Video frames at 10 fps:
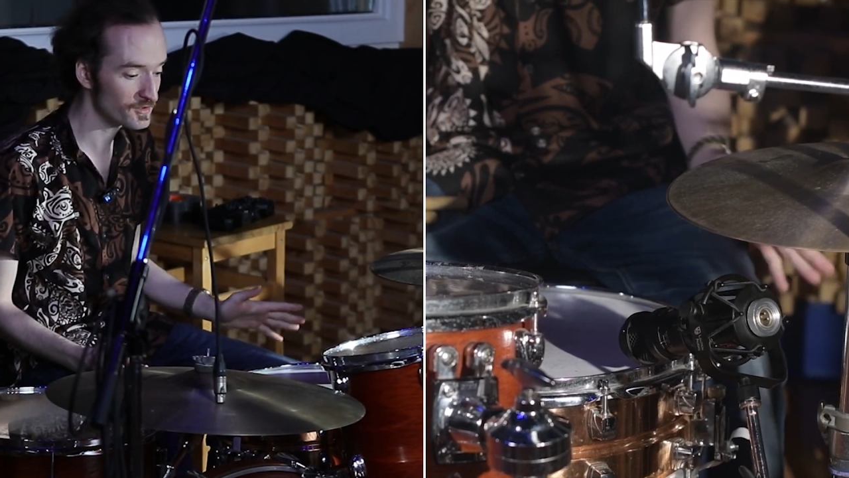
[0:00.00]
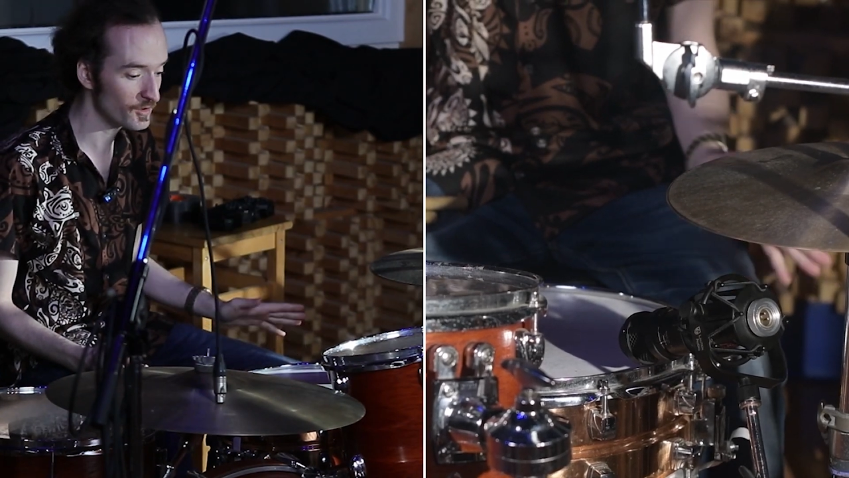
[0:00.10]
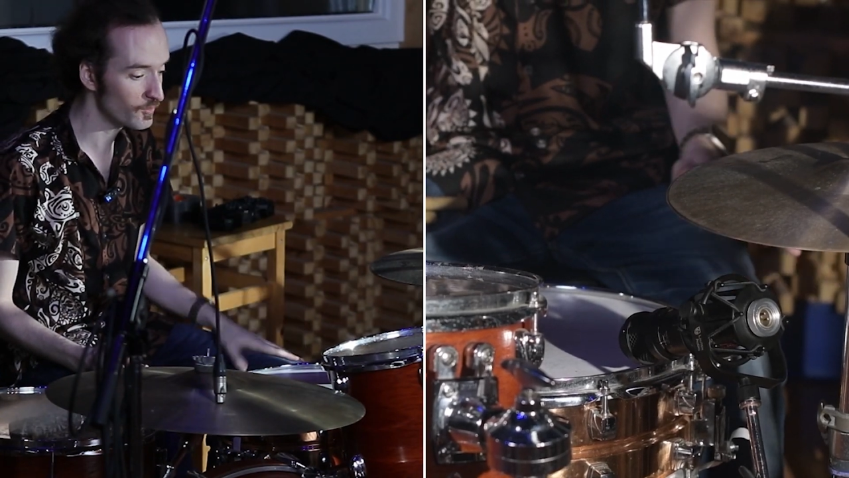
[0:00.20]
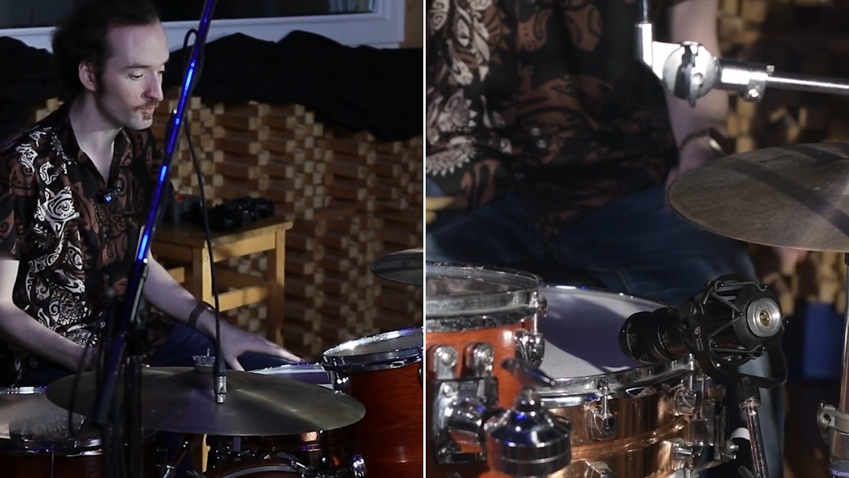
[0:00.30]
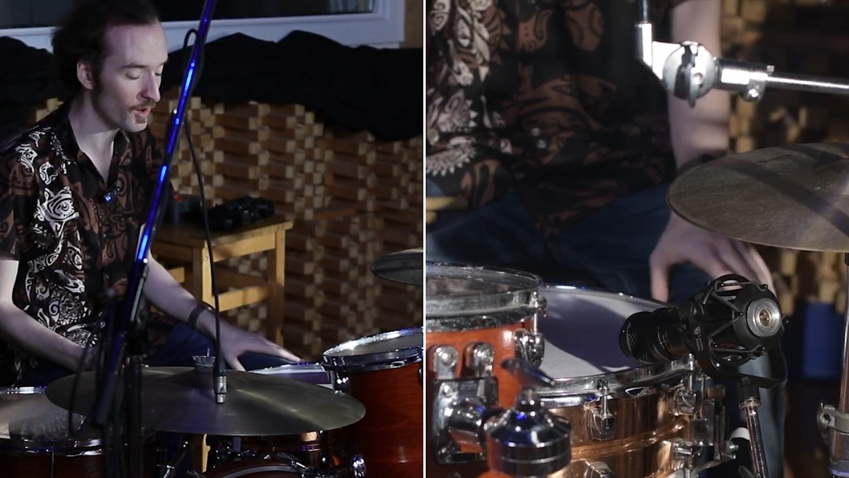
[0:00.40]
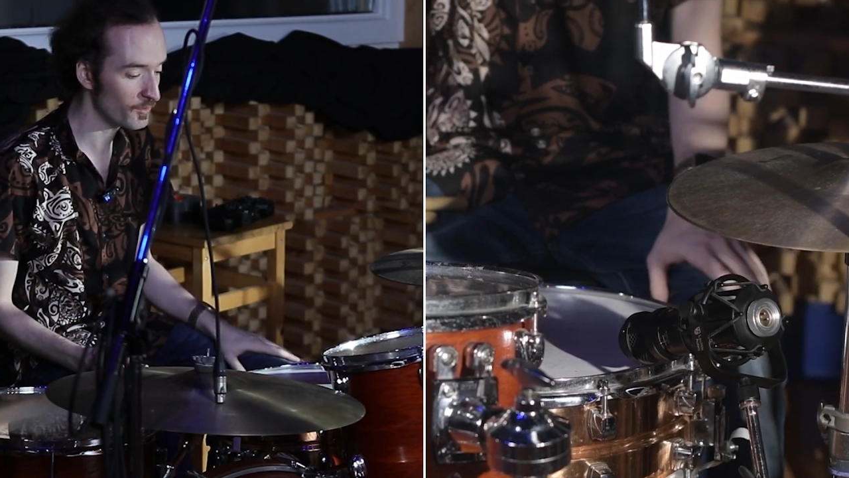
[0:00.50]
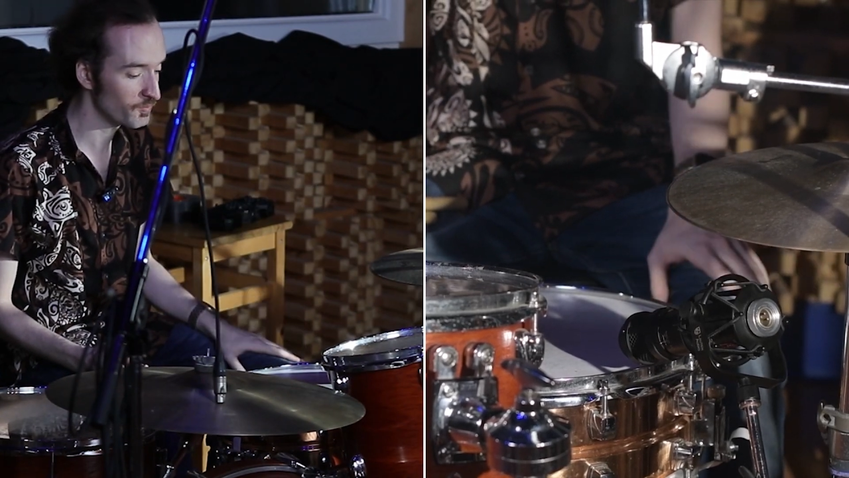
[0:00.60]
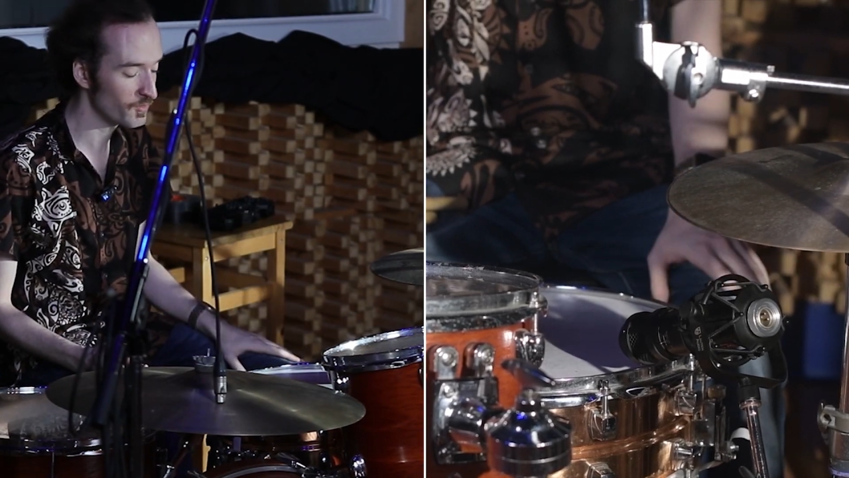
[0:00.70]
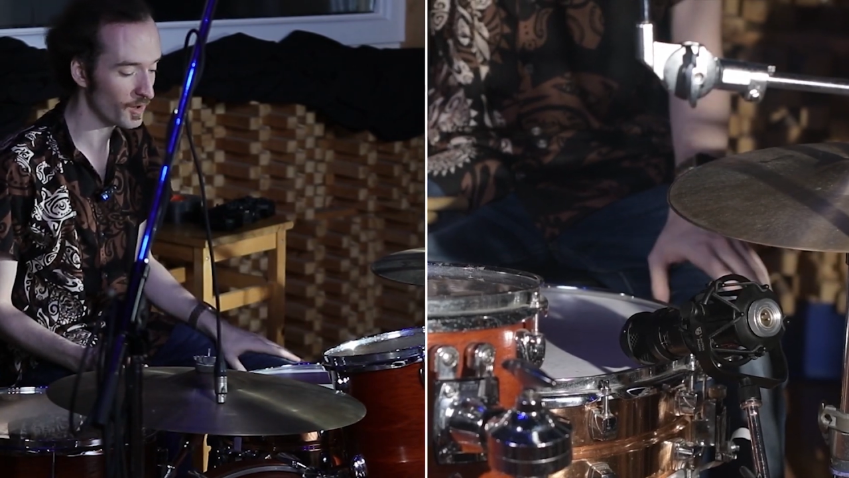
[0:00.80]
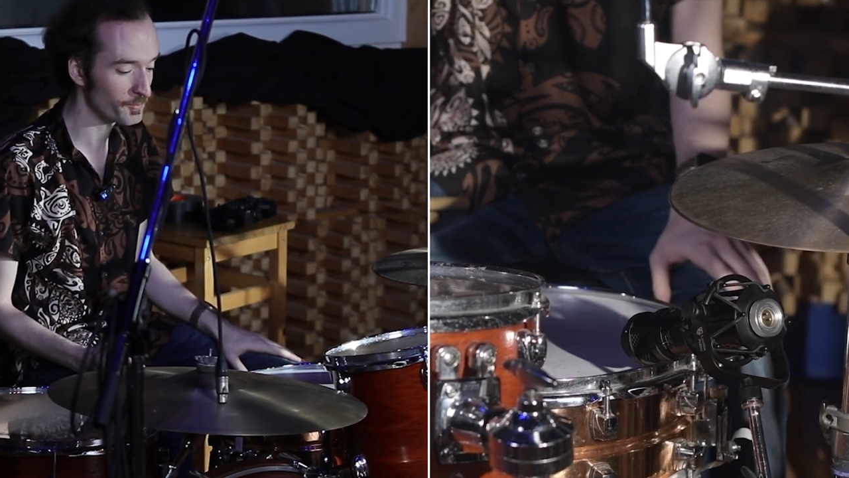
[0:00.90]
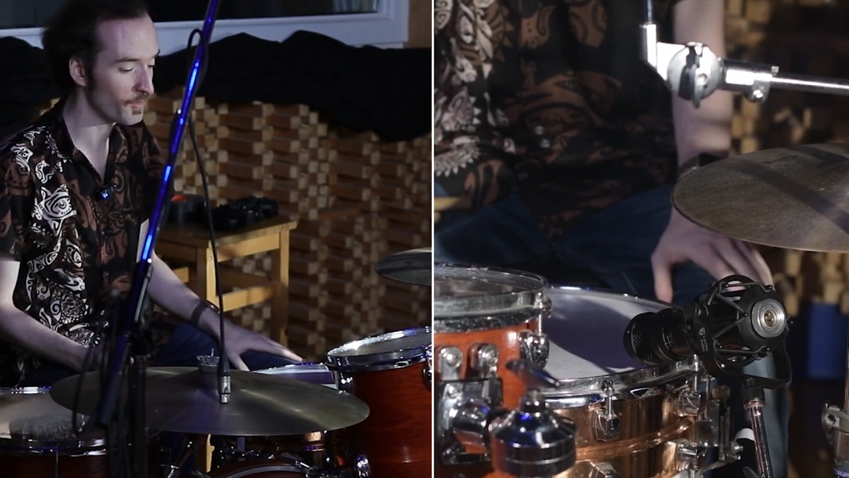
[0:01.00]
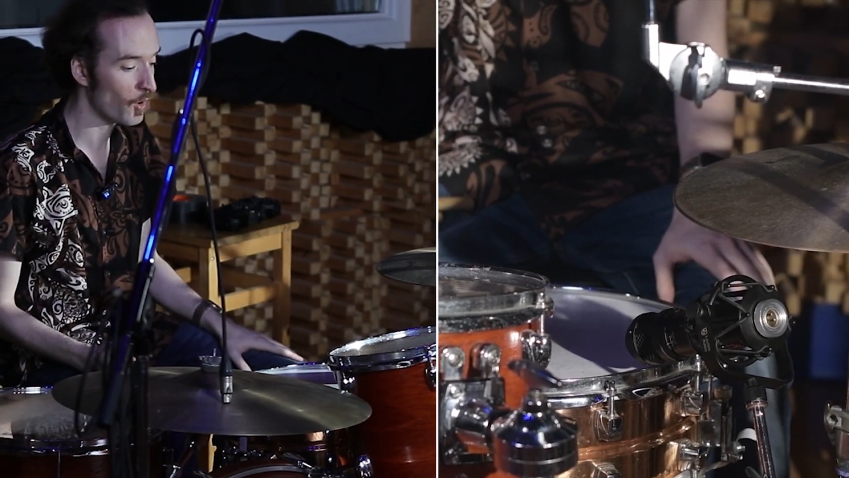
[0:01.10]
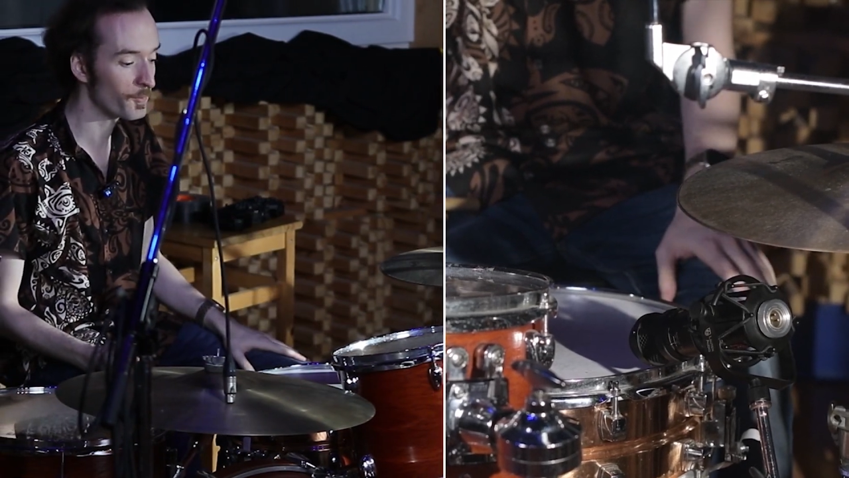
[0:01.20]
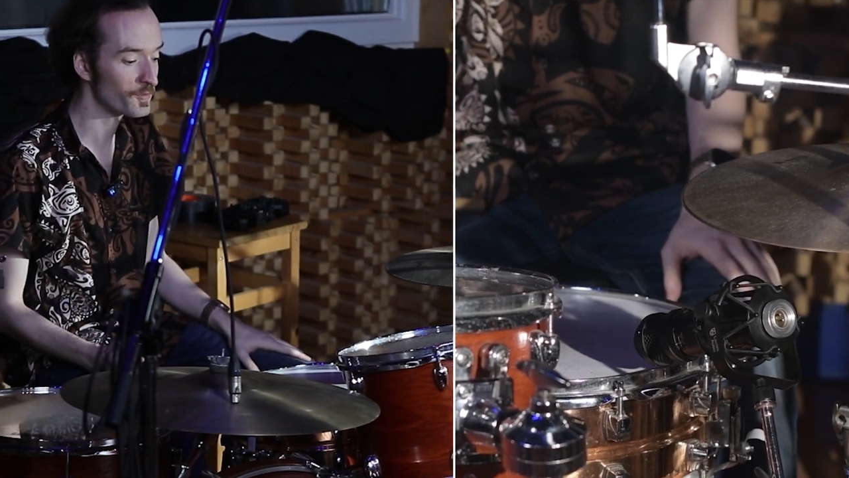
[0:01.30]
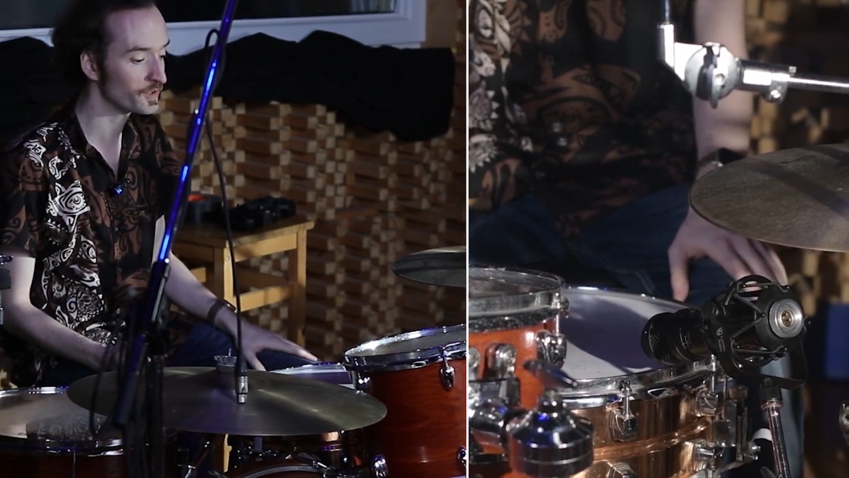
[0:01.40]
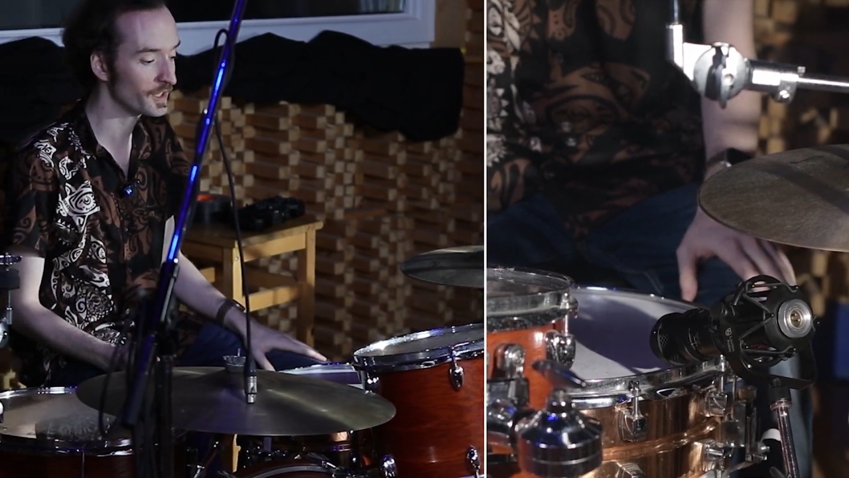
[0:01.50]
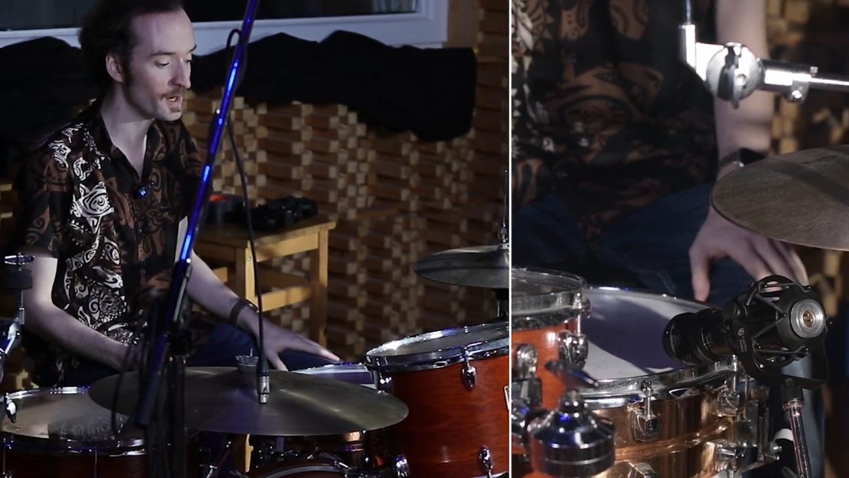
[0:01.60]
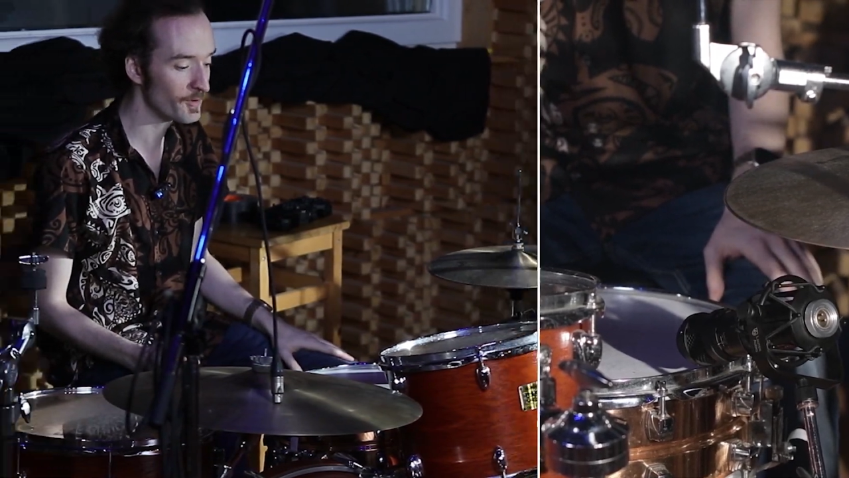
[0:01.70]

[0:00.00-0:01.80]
so uh, I'm hoping for a lot